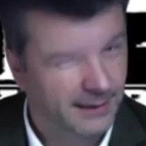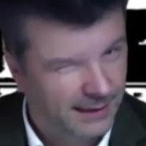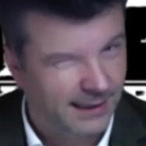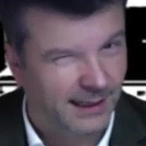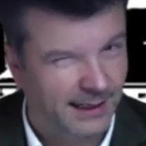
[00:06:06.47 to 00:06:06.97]

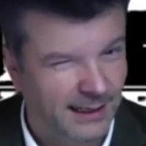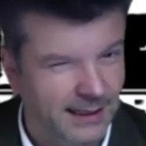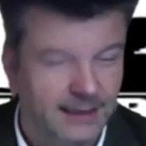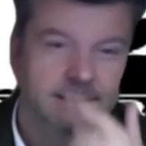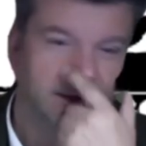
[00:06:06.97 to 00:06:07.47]

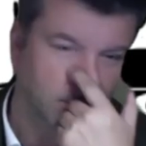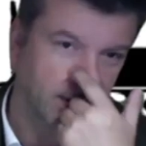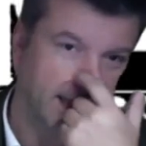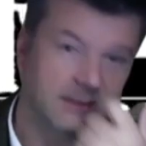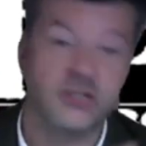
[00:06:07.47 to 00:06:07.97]
Haha.
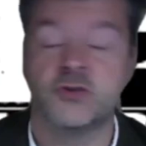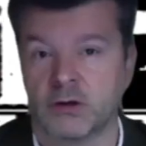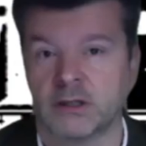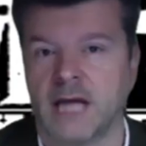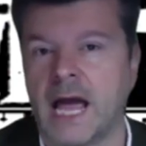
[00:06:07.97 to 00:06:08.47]
Okay, it doesn't
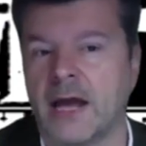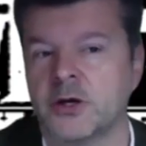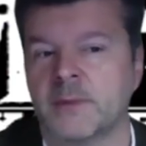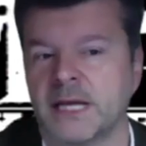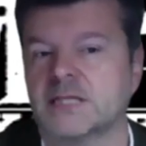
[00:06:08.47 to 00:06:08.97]
rely on
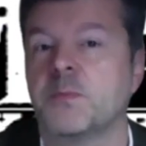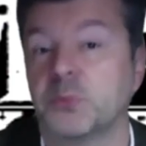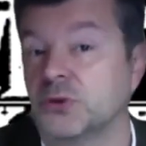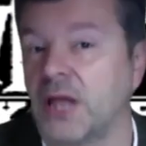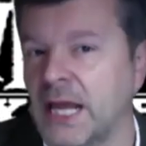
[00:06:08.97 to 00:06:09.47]
your mates
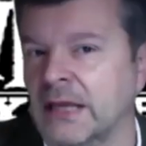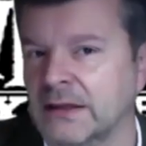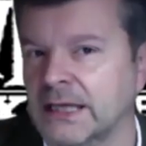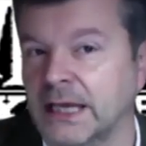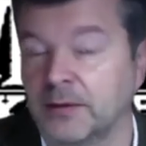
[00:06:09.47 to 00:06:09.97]
playing the
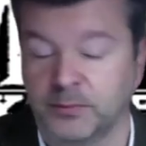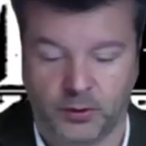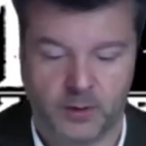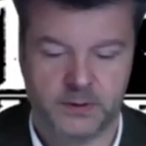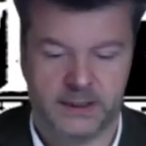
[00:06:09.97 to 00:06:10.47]
game
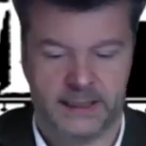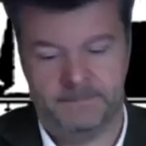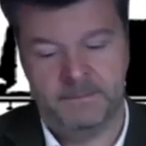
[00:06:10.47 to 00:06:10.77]
properly